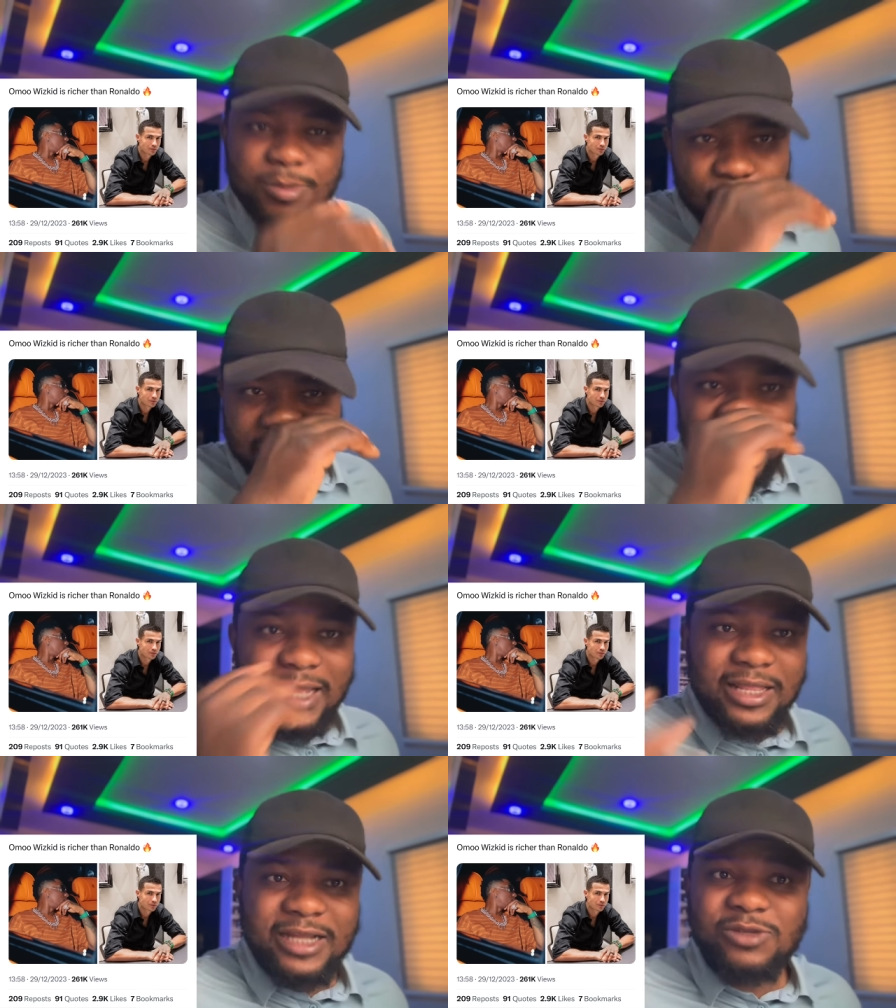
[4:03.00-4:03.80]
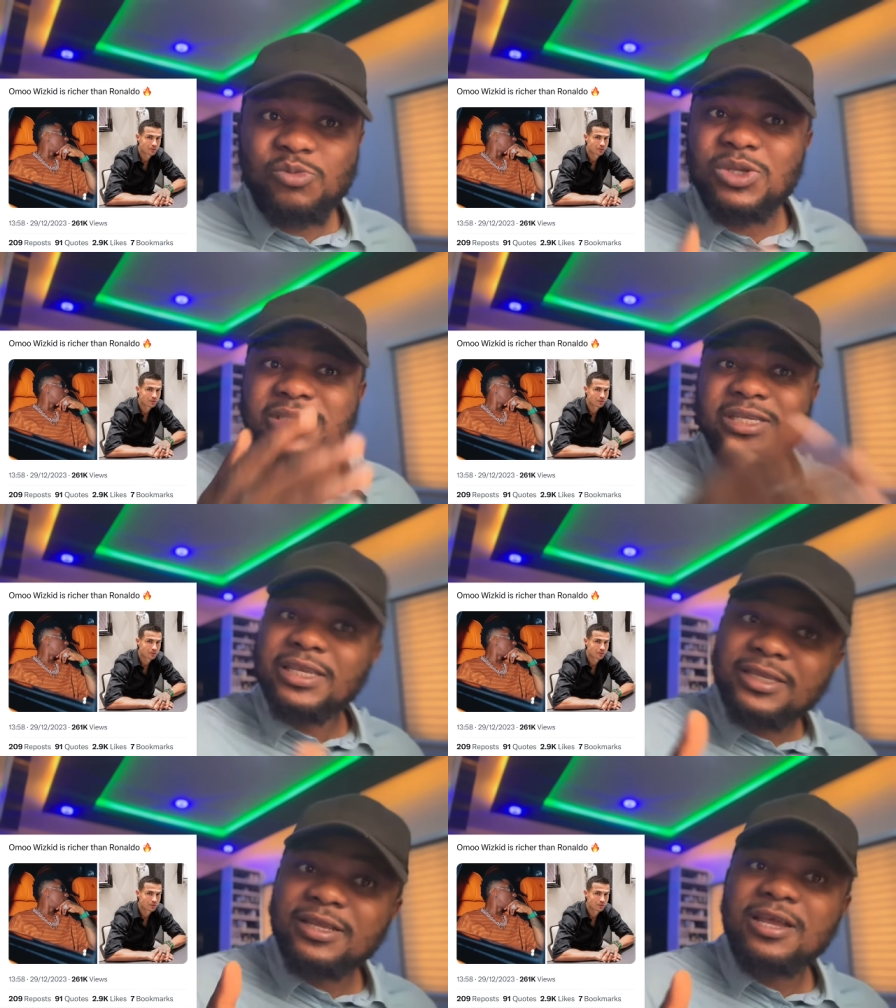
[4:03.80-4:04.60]
make money like that.
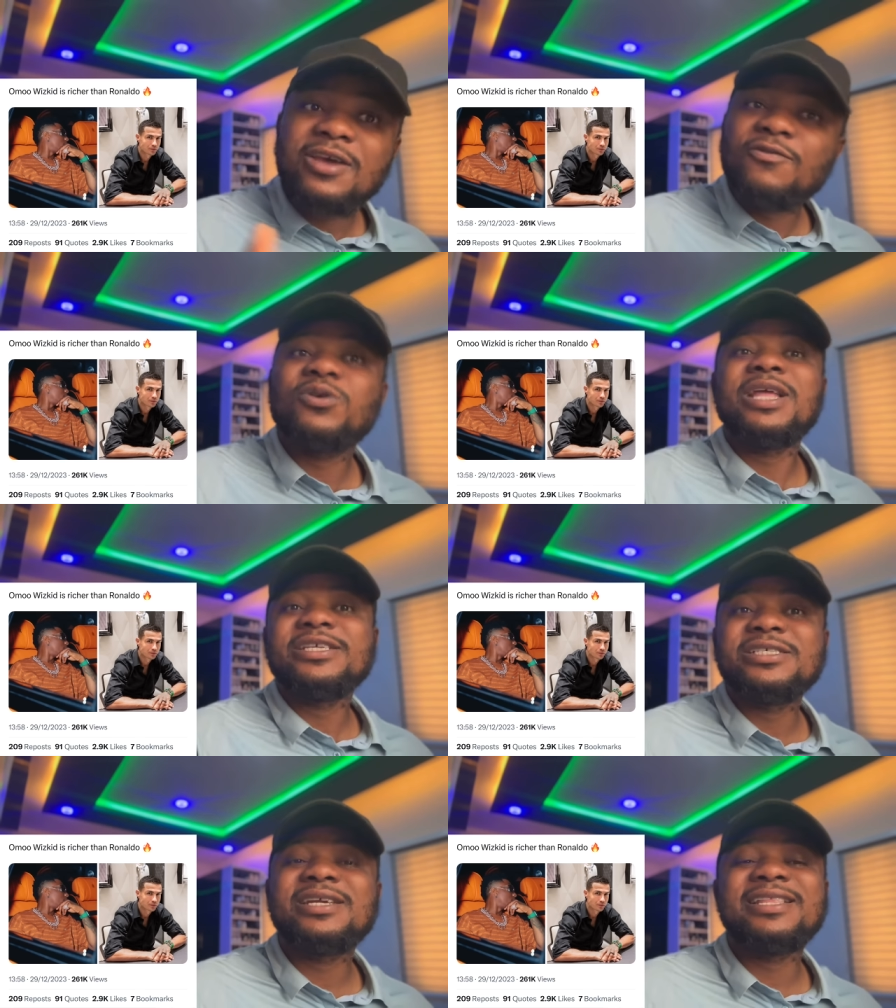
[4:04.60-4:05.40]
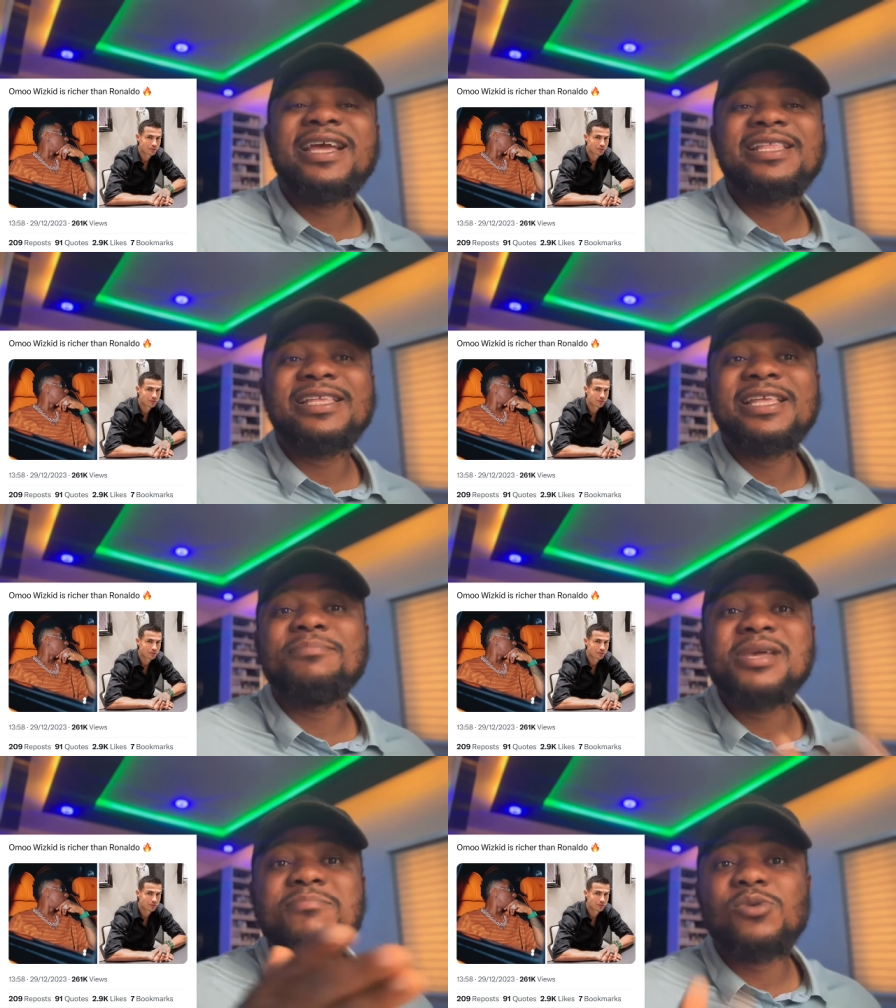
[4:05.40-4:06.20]
Wizkid for Nigeria now they
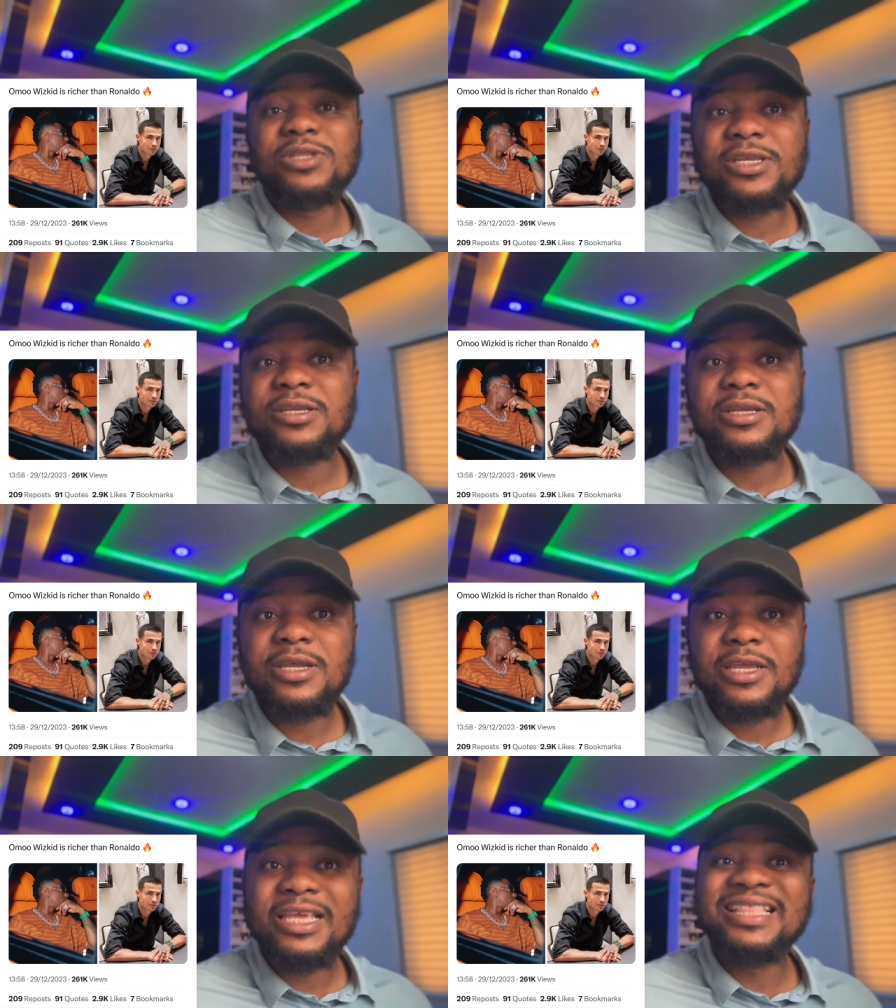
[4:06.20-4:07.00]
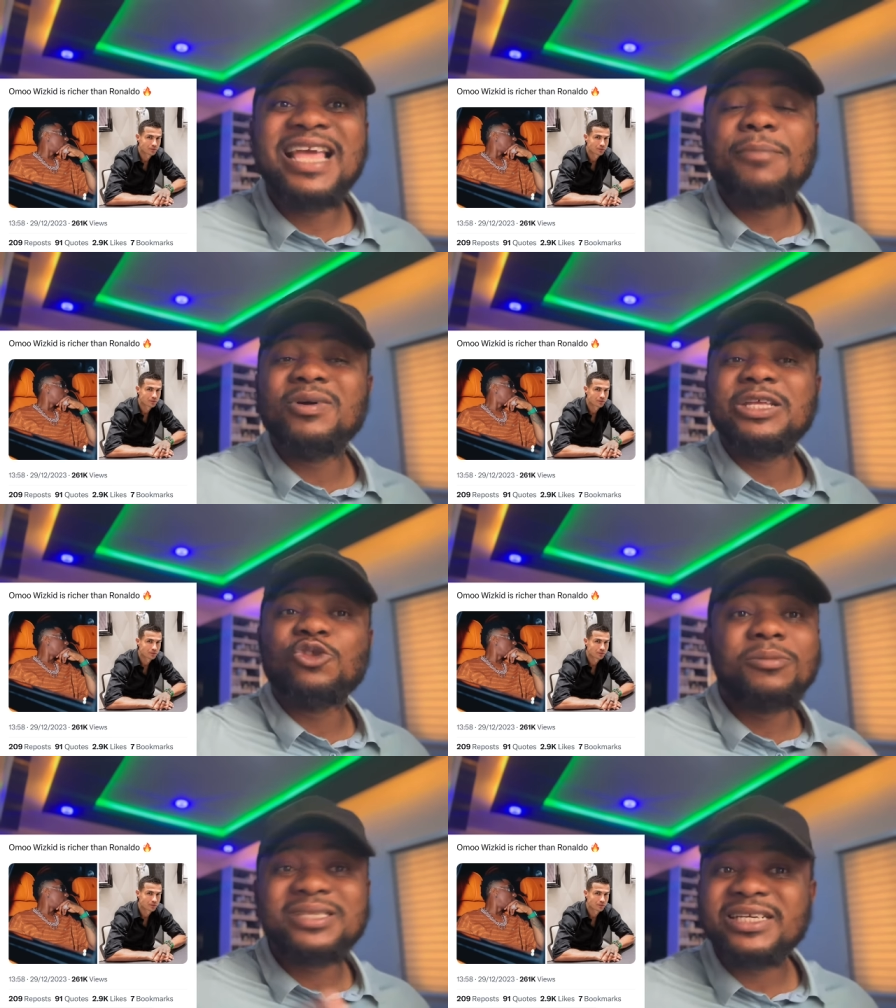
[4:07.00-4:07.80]
make money. They are more the
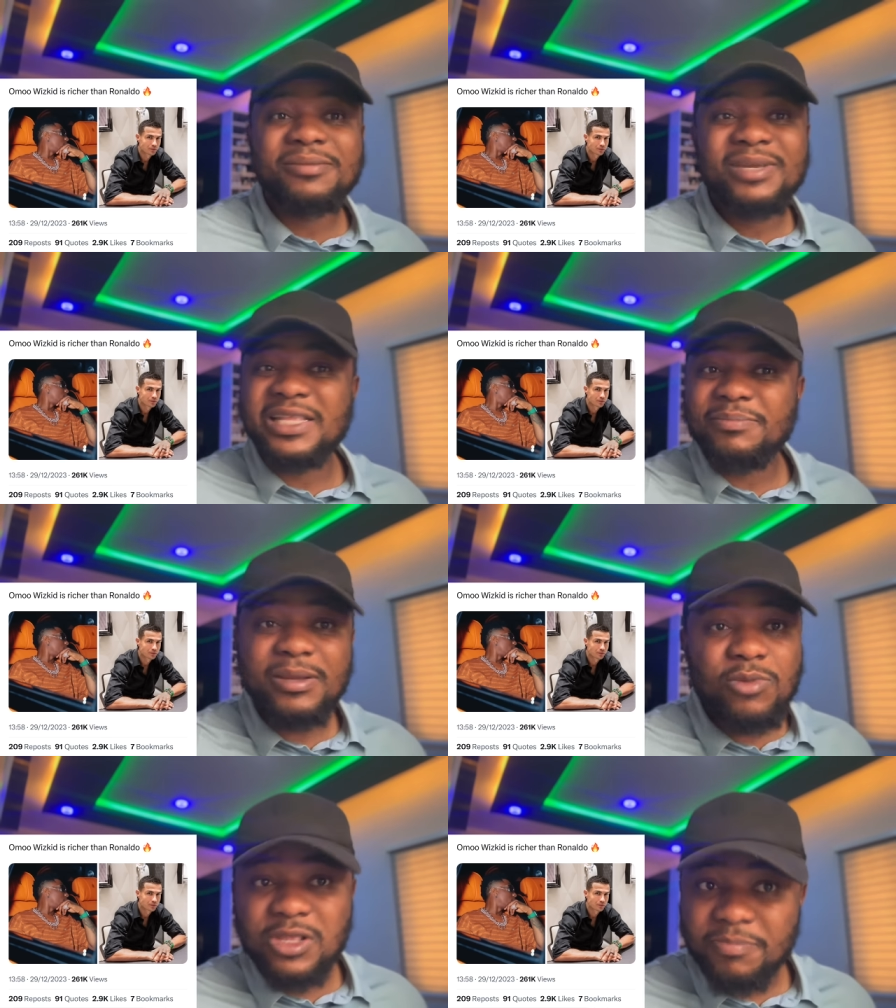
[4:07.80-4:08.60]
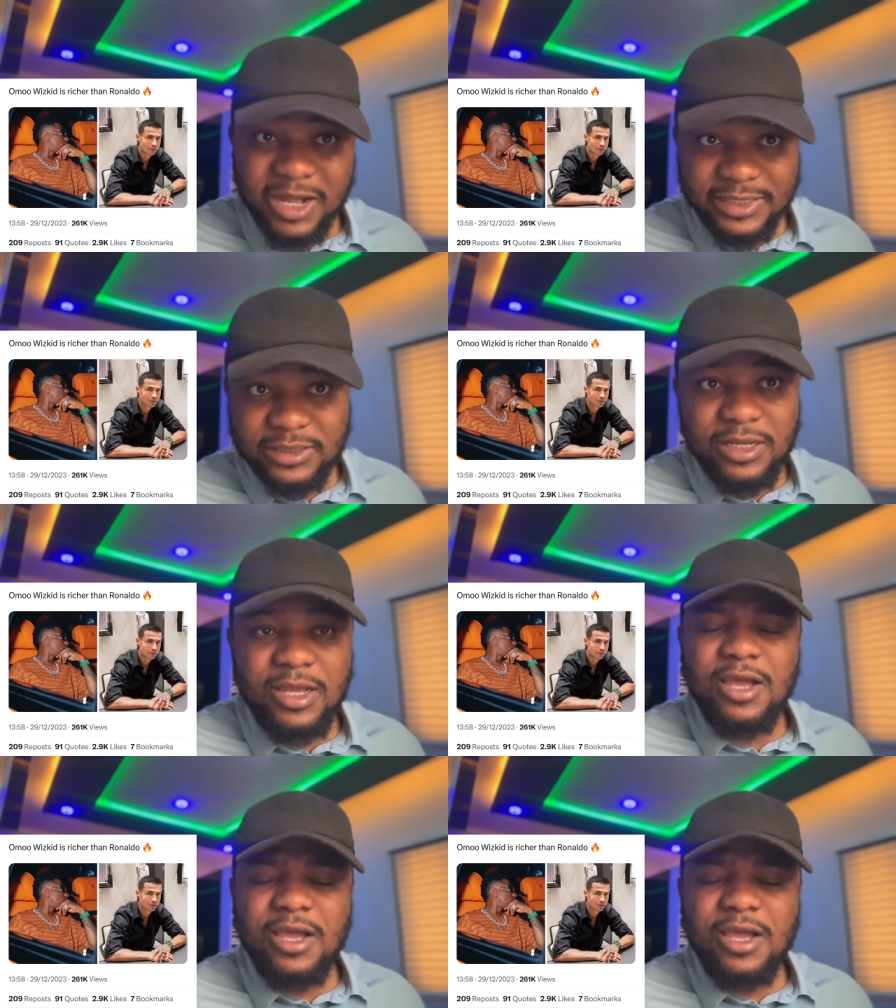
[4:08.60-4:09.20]
top three make they make money pass.